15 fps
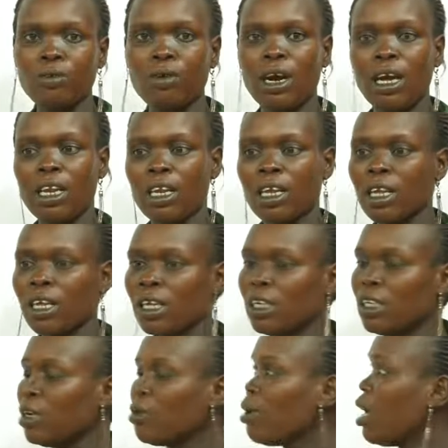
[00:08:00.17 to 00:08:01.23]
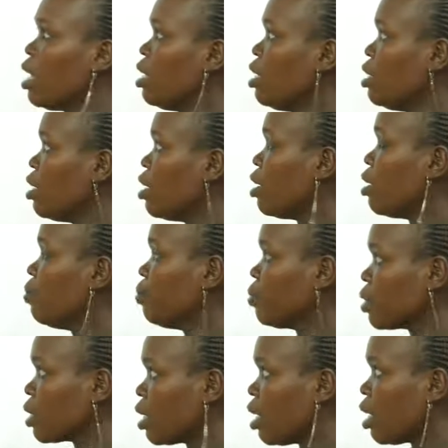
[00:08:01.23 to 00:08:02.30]
while the one in the
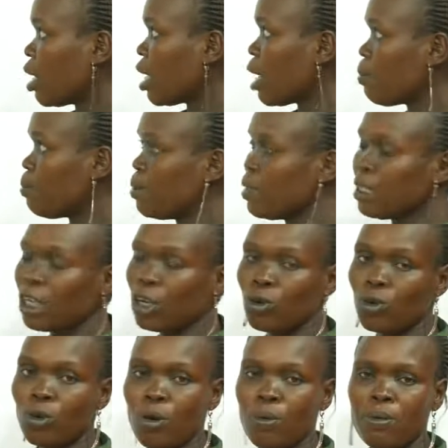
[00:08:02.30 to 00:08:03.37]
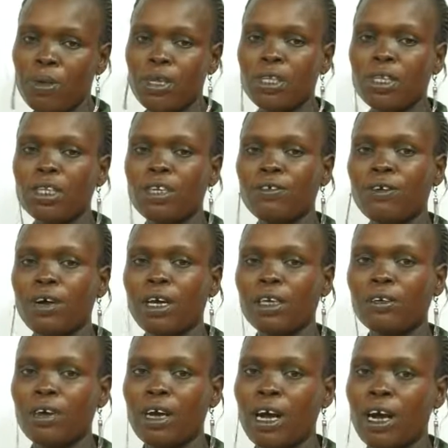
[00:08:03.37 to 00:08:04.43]
up in the group is referred
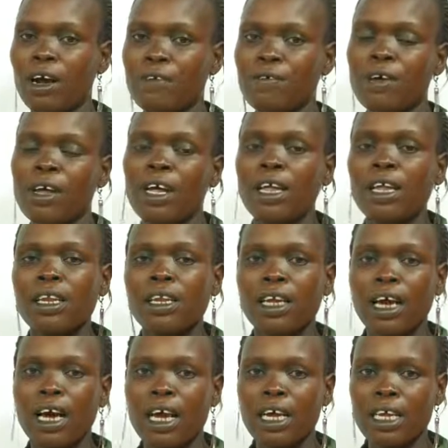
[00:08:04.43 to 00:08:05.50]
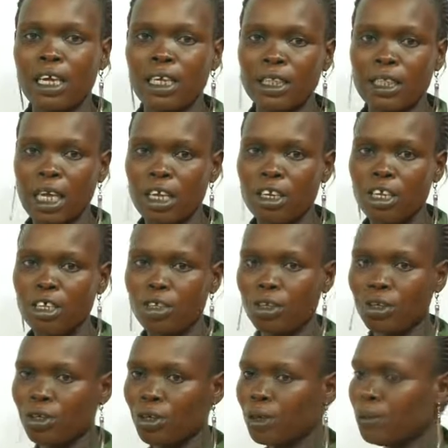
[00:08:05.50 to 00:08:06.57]
to have the highest
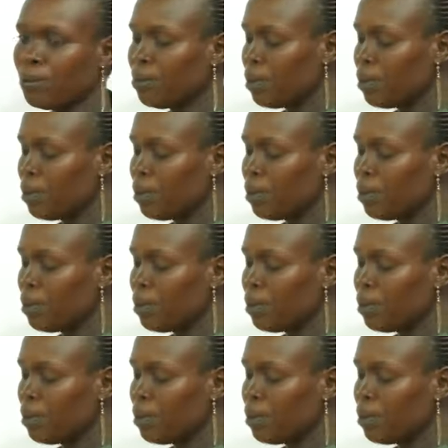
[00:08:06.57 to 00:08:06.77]
ionization